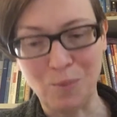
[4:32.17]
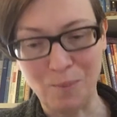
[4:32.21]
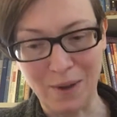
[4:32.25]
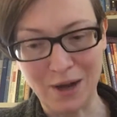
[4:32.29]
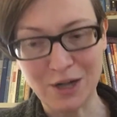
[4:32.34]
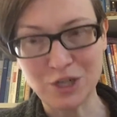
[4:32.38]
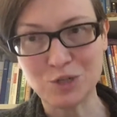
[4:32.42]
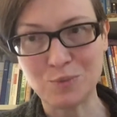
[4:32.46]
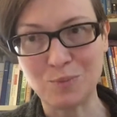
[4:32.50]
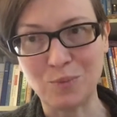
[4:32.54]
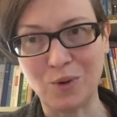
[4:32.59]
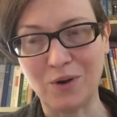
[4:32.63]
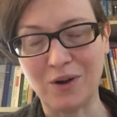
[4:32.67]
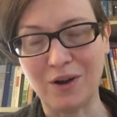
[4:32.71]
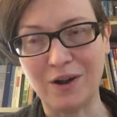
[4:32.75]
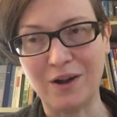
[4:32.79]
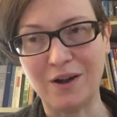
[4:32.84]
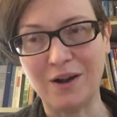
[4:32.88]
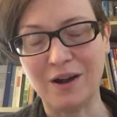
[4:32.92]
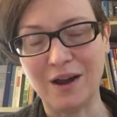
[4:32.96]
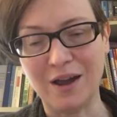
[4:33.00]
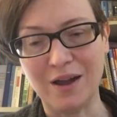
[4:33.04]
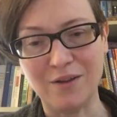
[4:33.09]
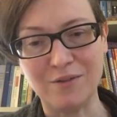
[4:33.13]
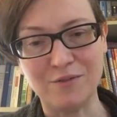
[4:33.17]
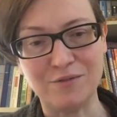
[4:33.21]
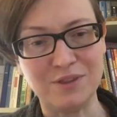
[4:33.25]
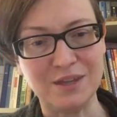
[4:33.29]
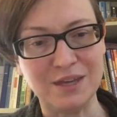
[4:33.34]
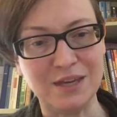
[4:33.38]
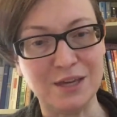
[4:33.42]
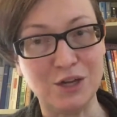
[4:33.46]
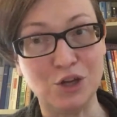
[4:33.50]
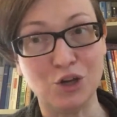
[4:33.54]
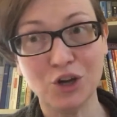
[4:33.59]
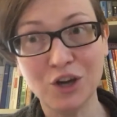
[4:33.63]
much more of
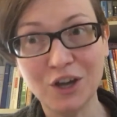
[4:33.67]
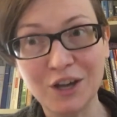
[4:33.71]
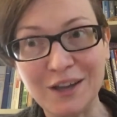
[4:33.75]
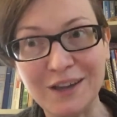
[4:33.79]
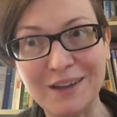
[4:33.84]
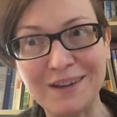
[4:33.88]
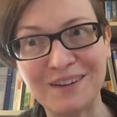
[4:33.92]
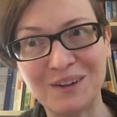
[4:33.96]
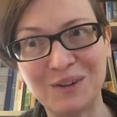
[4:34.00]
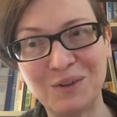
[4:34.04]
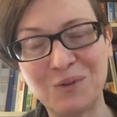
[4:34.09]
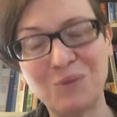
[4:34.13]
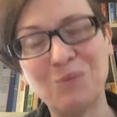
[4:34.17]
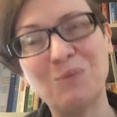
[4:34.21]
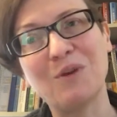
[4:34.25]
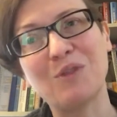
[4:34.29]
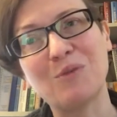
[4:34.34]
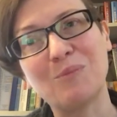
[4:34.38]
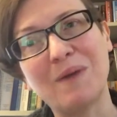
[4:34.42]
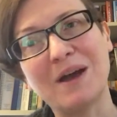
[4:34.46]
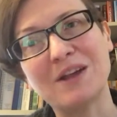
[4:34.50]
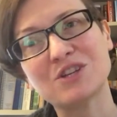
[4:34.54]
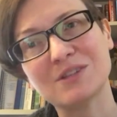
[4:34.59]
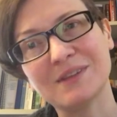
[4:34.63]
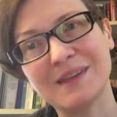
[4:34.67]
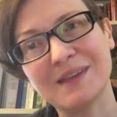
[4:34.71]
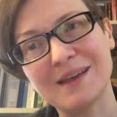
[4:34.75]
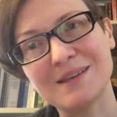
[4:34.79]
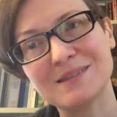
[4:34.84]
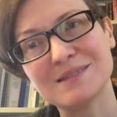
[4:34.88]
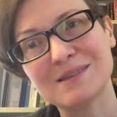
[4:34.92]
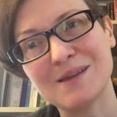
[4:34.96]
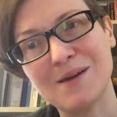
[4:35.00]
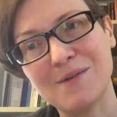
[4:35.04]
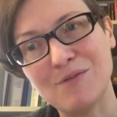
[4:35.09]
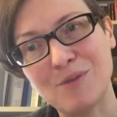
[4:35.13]
the good with much
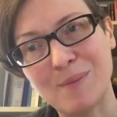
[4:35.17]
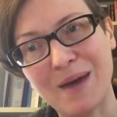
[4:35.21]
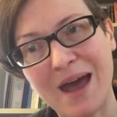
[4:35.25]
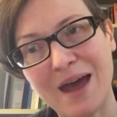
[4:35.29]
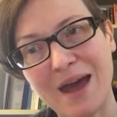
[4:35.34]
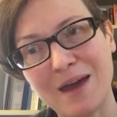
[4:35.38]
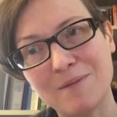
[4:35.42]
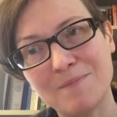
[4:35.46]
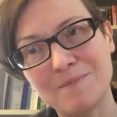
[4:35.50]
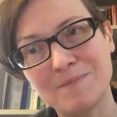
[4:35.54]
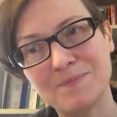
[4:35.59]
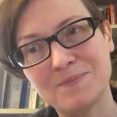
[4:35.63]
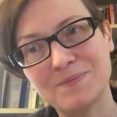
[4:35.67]
less of the bad.